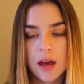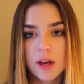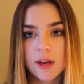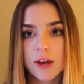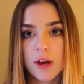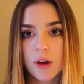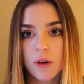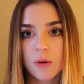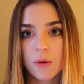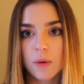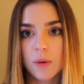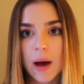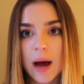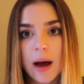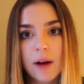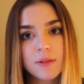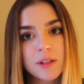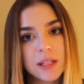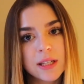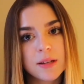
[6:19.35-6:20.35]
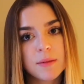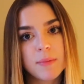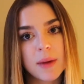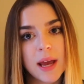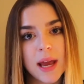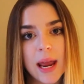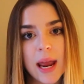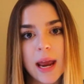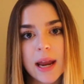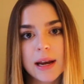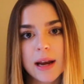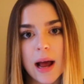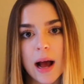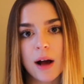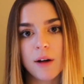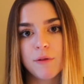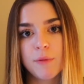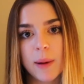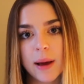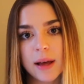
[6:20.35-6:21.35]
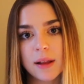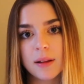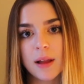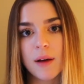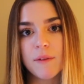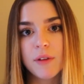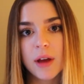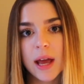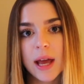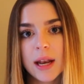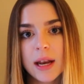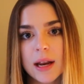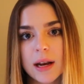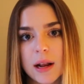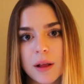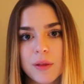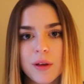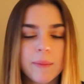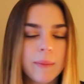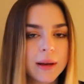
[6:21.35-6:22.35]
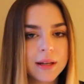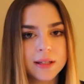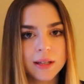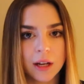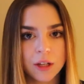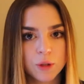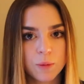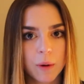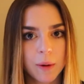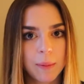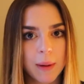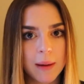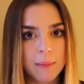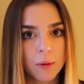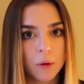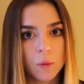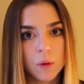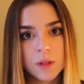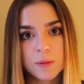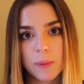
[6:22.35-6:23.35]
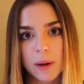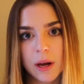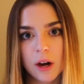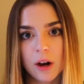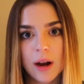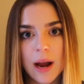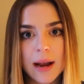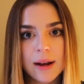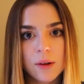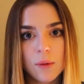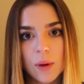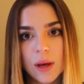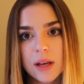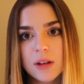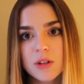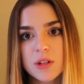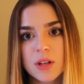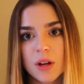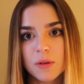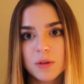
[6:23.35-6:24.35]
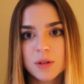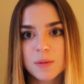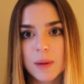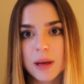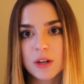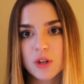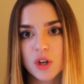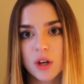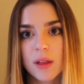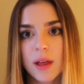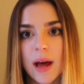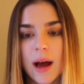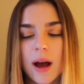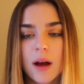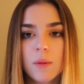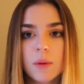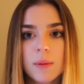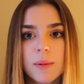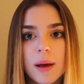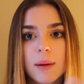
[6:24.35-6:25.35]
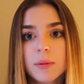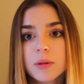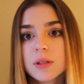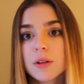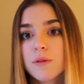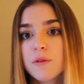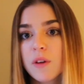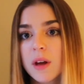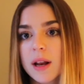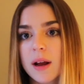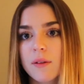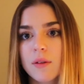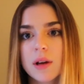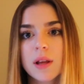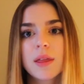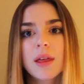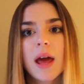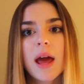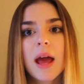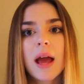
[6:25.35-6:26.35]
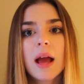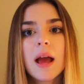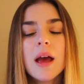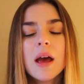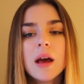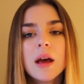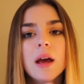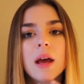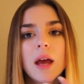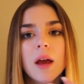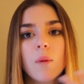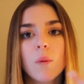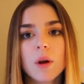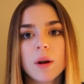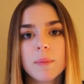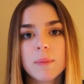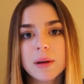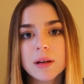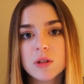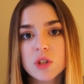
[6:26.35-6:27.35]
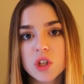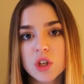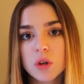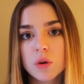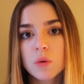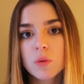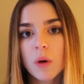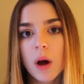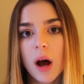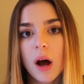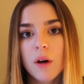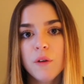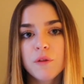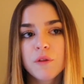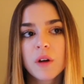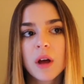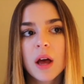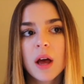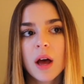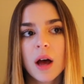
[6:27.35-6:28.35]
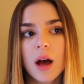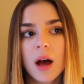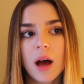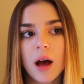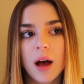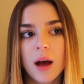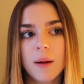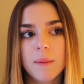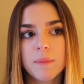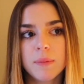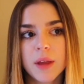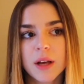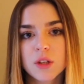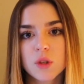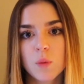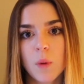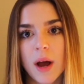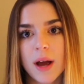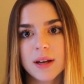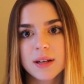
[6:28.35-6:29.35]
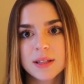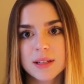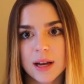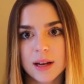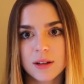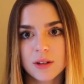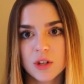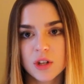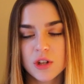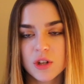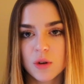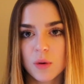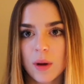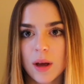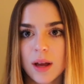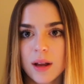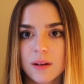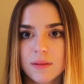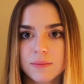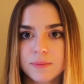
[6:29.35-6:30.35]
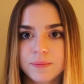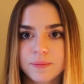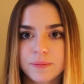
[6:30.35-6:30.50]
You have to submit 8.5 by 11 and I think my sketchbook paper was bigger anyway, so to make sure that I would be able to fit everything, it wouldn't be too rough, that's why I decided to do it